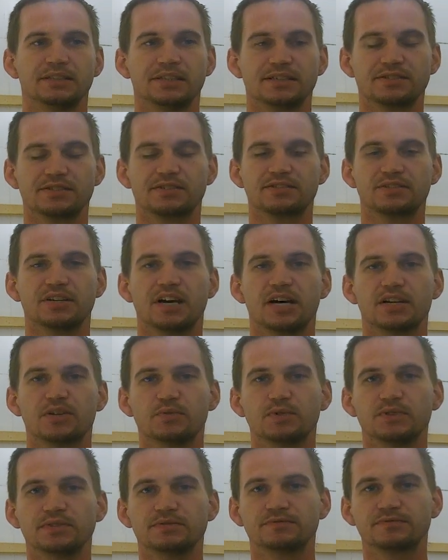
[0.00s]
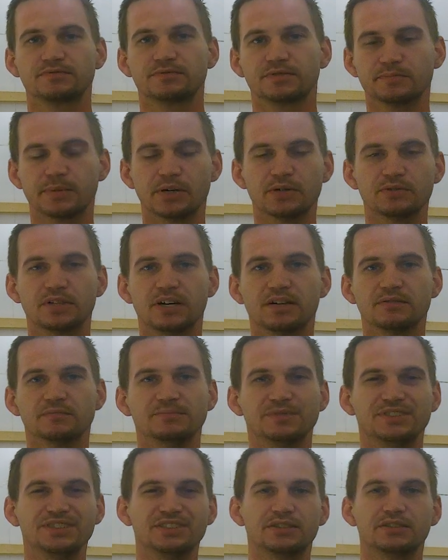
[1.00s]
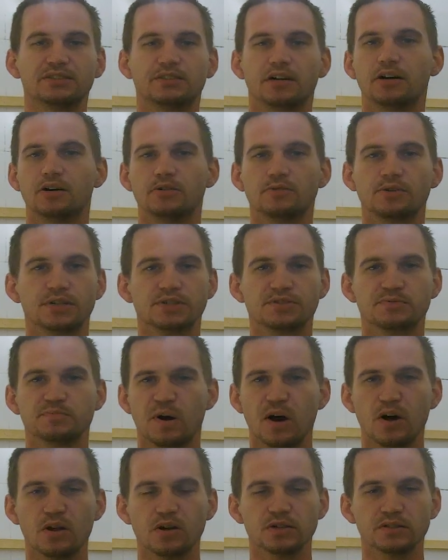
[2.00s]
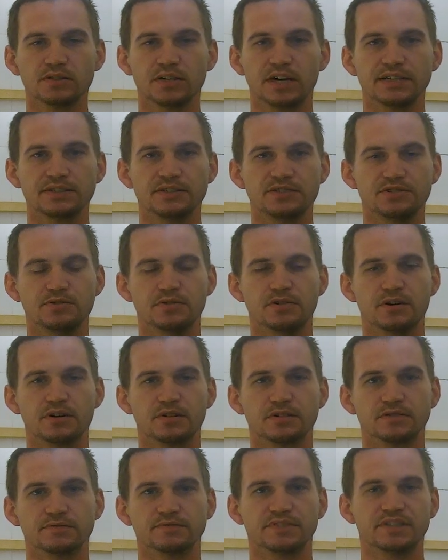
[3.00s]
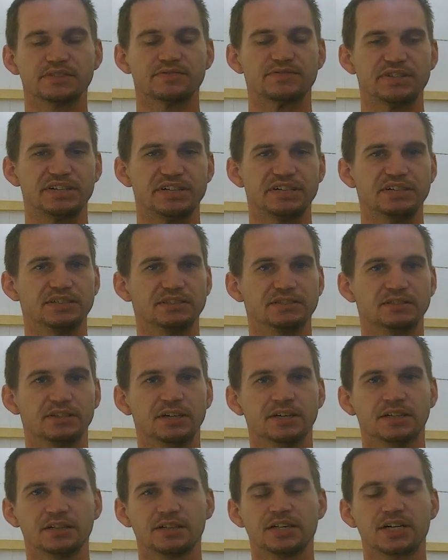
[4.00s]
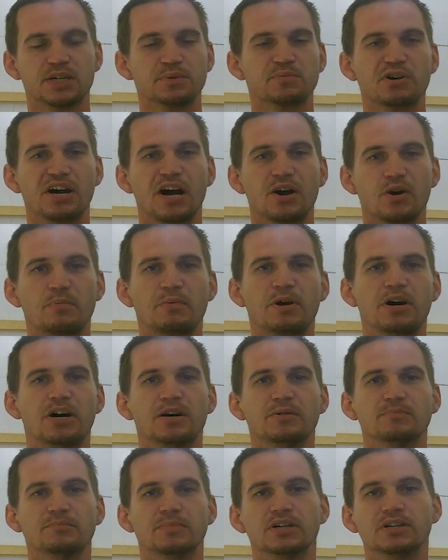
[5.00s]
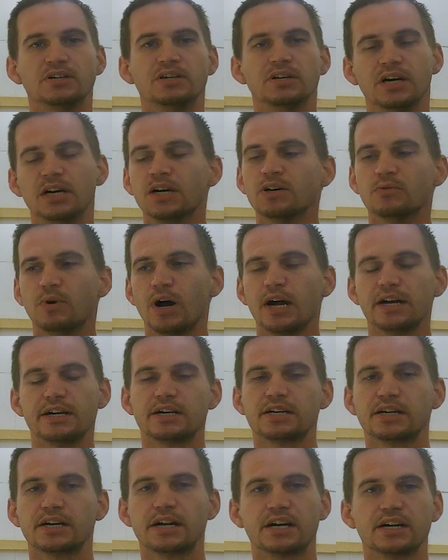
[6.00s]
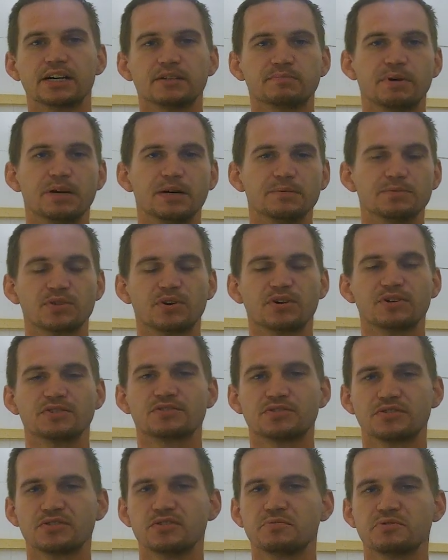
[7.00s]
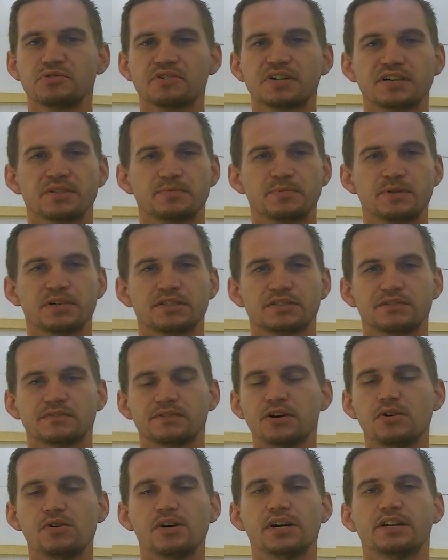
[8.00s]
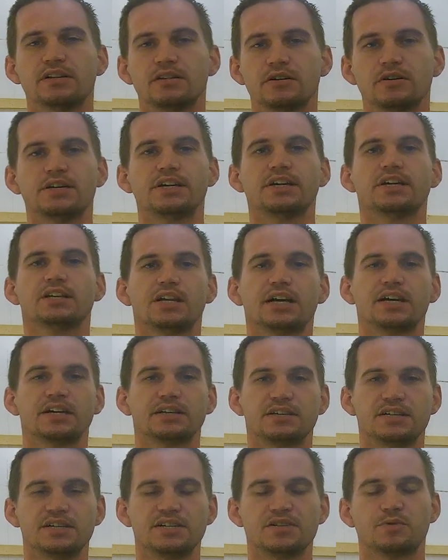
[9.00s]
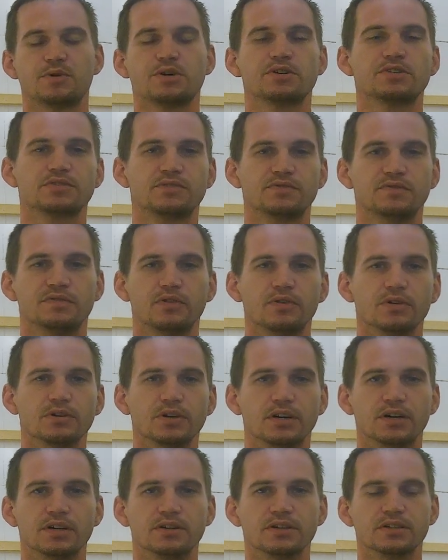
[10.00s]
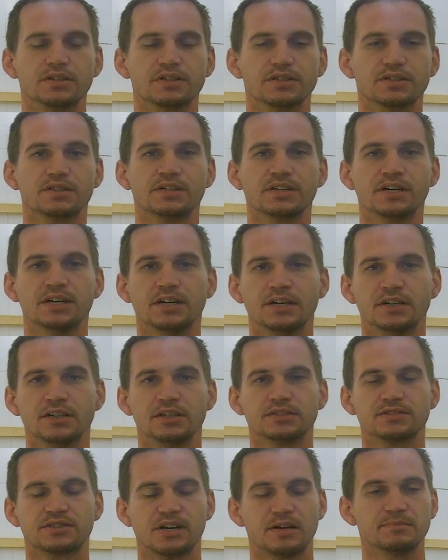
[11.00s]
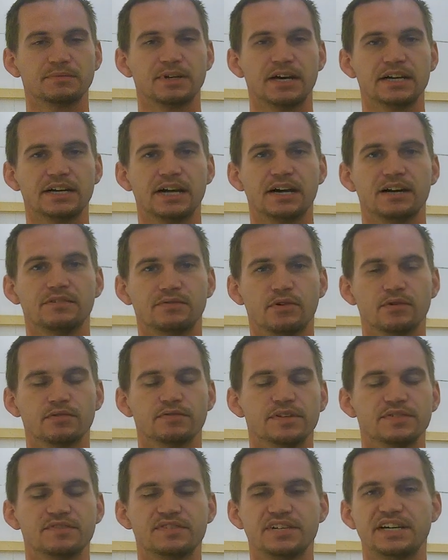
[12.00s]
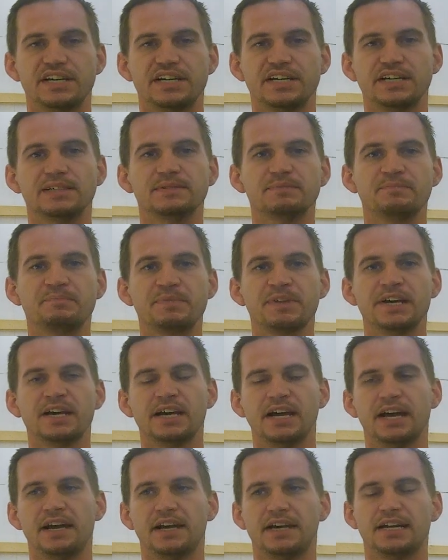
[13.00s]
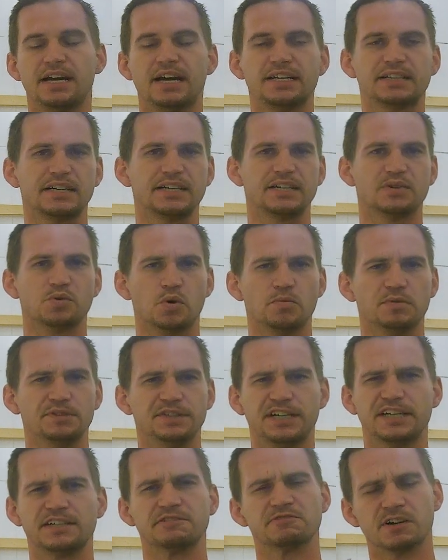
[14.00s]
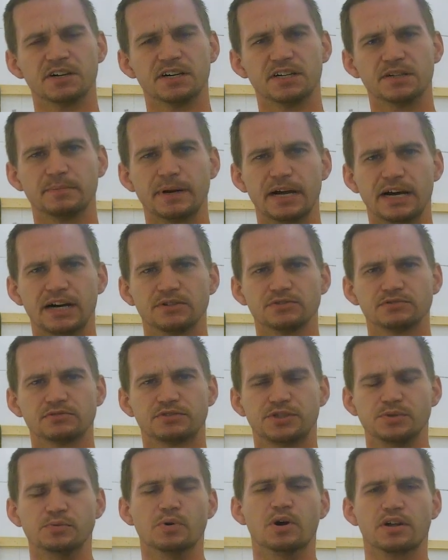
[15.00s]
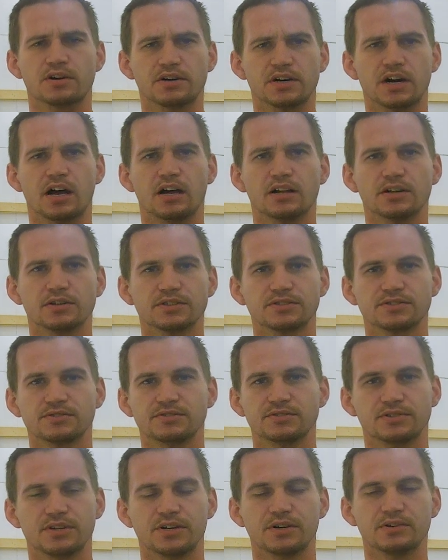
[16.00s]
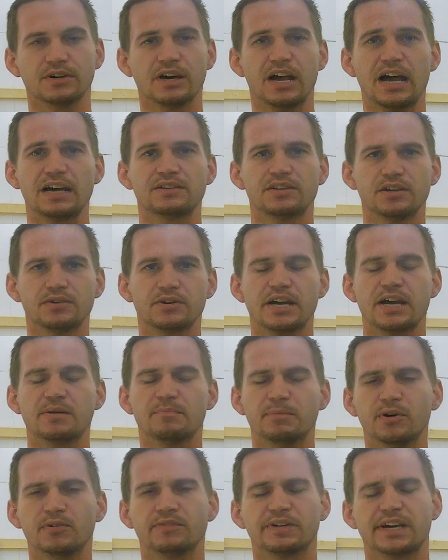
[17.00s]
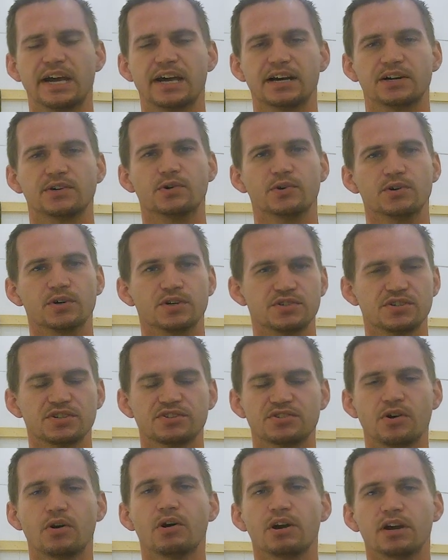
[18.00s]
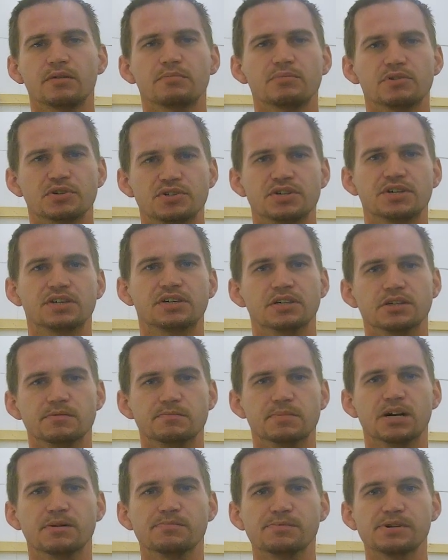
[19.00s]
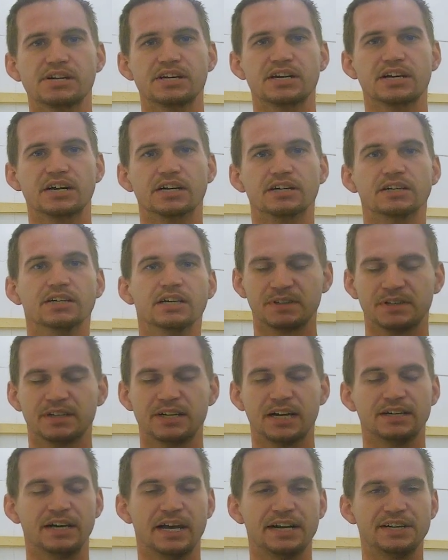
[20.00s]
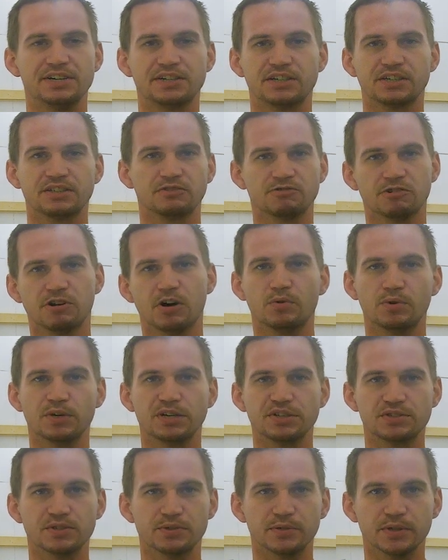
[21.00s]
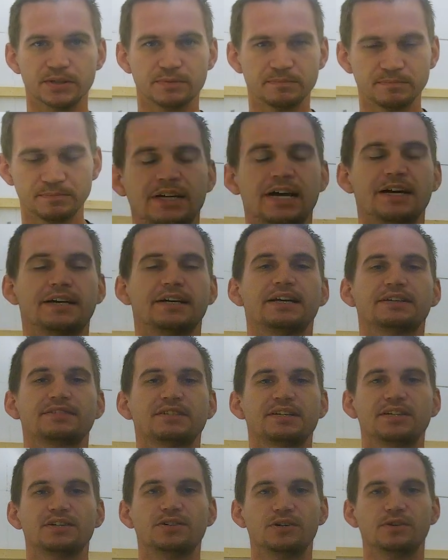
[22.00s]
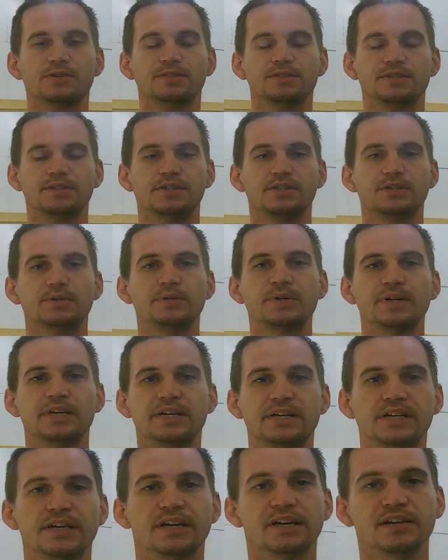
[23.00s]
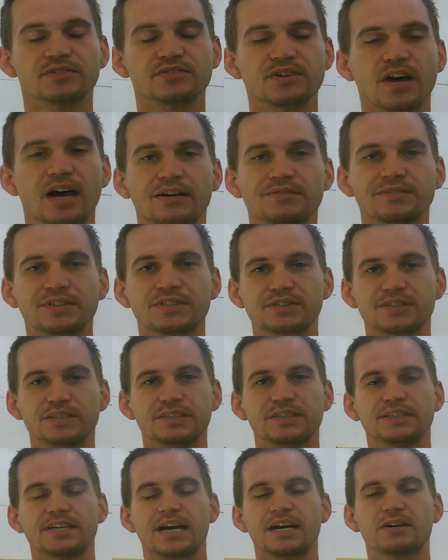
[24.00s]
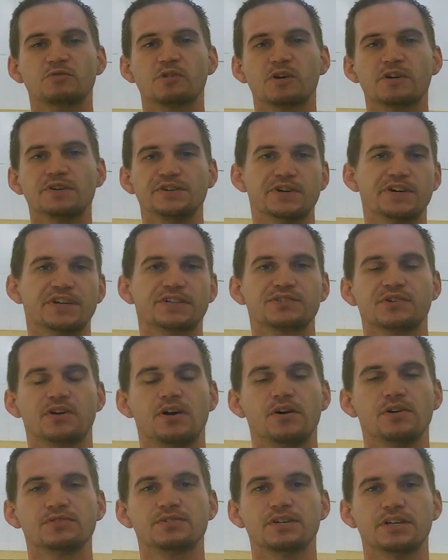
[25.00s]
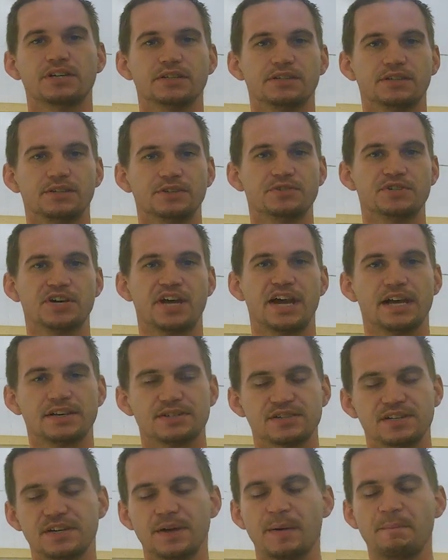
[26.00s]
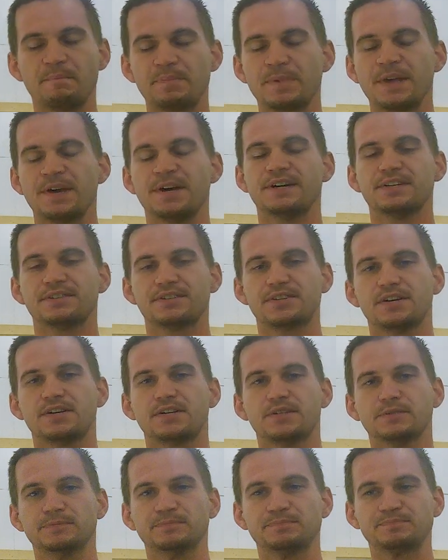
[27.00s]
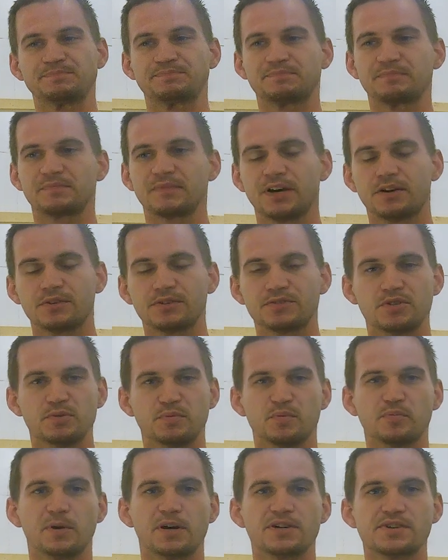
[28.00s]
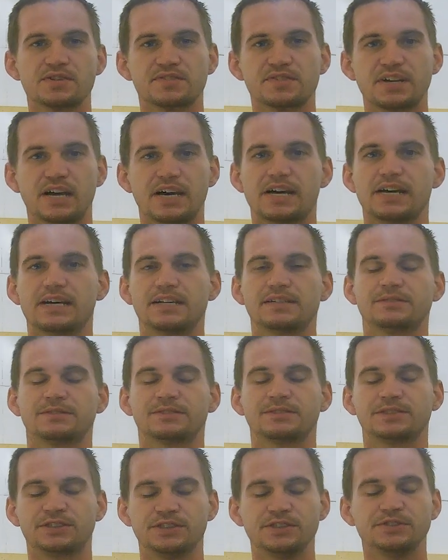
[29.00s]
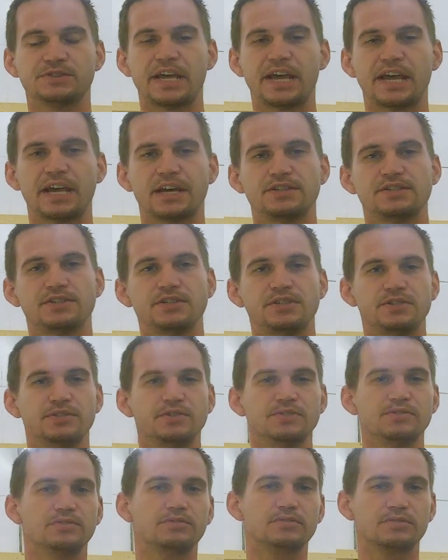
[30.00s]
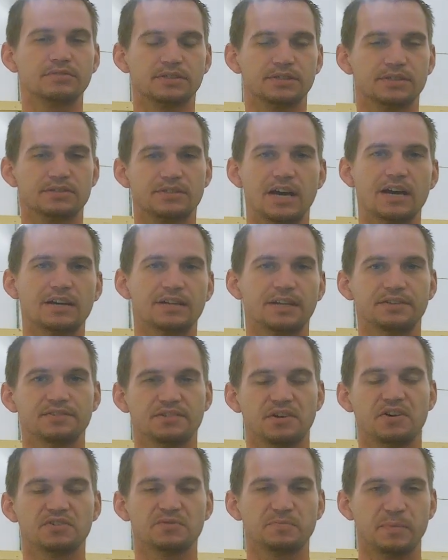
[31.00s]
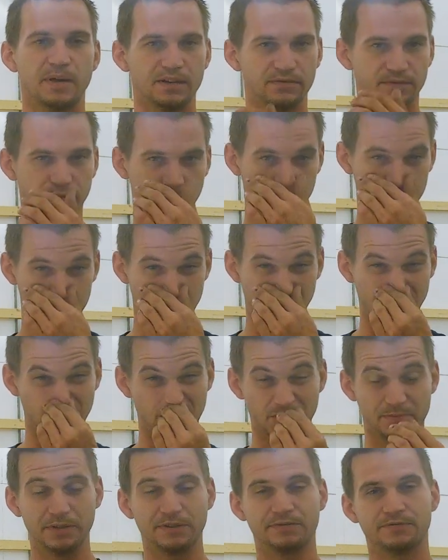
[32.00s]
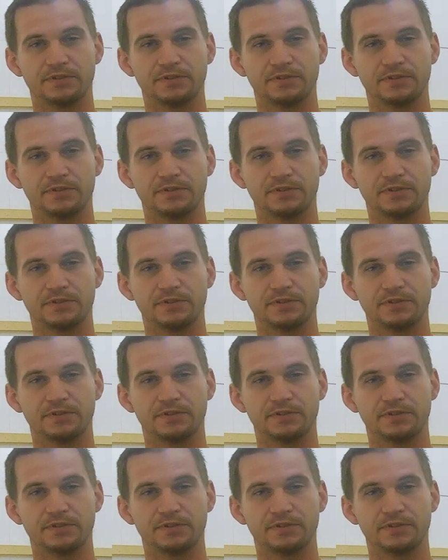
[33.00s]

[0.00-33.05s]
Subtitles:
this is another one for both of them. You can go with a smaller, like 215 liter per hour pump, but while you're in there, pumps aren't super expensive. Go ahead, throw you in like a Deechworks 400 or something like that, 415. And I think normally they run about $200. So I'd throw that both categories. Just go ahead and put you a good pump in there that, and you can grow into it. Now the next thing you wanna do is obviously you gotta run your exhaust in the new chassis. So on the super budget side, you can use the stock exhaust manifolds. They can only